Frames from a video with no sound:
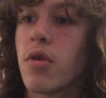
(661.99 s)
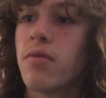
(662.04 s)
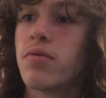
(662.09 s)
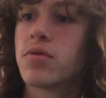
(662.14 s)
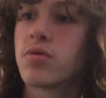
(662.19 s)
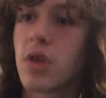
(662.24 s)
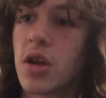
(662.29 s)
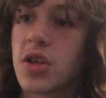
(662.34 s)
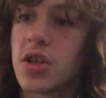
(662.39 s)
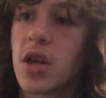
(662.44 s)
if
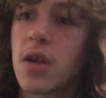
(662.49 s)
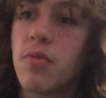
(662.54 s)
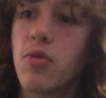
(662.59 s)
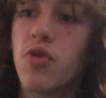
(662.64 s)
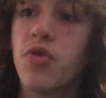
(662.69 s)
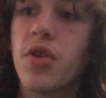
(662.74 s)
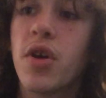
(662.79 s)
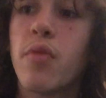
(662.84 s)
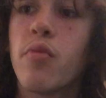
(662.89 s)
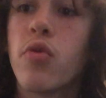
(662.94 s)
Stretch had a
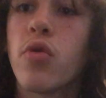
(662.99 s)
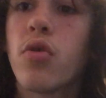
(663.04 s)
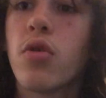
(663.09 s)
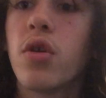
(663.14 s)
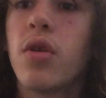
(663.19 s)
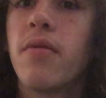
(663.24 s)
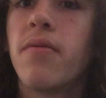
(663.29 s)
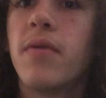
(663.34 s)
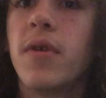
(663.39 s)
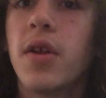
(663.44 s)
mold
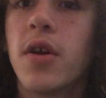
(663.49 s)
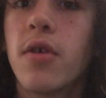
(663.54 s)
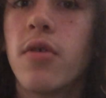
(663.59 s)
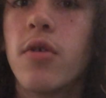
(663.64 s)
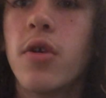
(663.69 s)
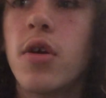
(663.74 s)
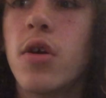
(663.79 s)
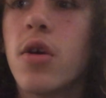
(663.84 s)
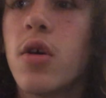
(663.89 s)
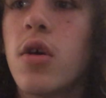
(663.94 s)
number, if,
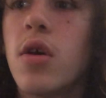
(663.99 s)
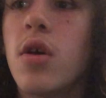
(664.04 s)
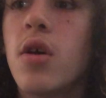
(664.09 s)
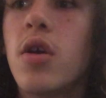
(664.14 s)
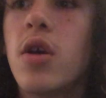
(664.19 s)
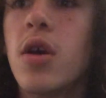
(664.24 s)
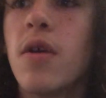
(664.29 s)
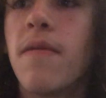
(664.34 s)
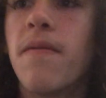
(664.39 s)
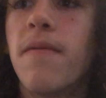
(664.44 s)

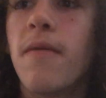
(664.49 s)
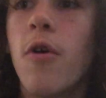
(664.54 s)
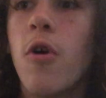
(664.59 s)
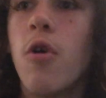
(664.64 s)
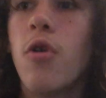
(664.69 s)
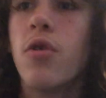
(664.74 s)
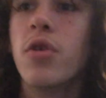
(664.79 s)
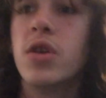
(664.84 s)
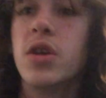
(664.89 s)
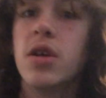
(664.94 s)

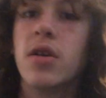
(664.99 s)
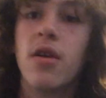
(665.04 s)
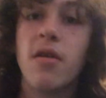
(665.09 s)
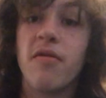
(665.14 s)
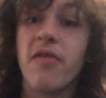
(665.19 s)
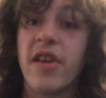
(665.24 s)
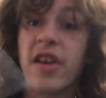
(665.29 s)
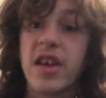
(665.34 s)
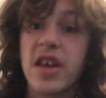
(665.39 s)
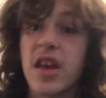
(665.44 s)

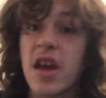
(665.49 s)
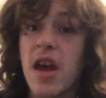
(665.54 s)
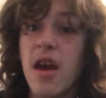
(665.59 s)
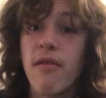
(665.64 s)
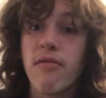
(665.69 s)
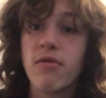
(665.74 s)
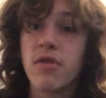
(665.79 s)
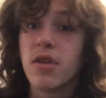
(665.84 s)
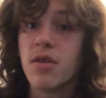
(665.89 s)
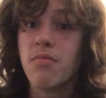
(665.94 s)
if like
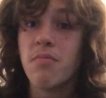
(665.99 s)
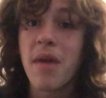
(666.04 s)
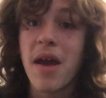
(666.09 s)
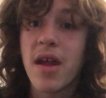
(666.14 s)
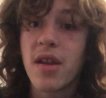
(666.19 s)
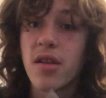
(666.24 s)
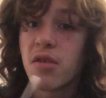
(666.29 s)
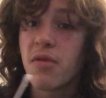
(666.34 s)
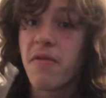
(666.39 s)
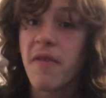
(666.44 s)
every
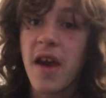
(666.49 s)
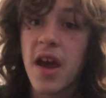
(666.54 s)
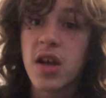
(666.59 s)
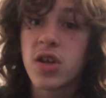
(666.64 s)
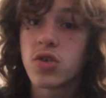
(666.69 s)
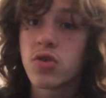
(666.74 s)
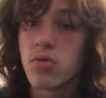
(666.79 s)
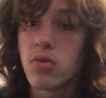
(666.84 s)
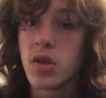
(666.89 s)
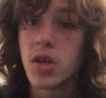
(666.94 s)

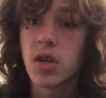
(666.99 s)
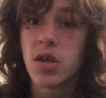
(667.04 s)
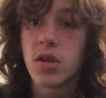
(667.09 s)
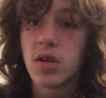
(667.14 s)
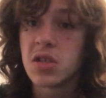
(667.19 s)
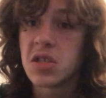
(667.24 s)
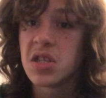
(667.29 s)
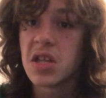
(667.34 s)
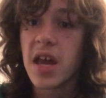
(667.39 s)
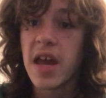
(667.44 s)
manufacturing
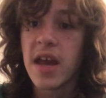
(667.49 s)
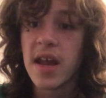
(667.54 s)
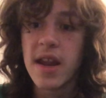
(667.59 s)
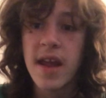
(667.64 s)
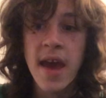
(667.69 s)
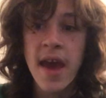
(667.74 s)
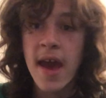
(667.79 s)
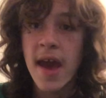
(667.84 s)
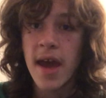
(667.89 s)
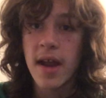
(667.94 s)
state
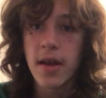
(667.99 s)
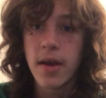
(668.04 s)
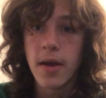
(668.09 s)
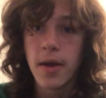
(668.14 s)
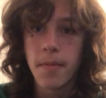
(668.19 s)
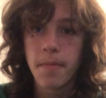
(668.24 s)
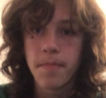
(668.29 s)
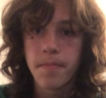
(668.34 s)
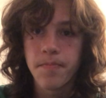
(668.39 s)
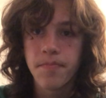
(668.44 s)
had a,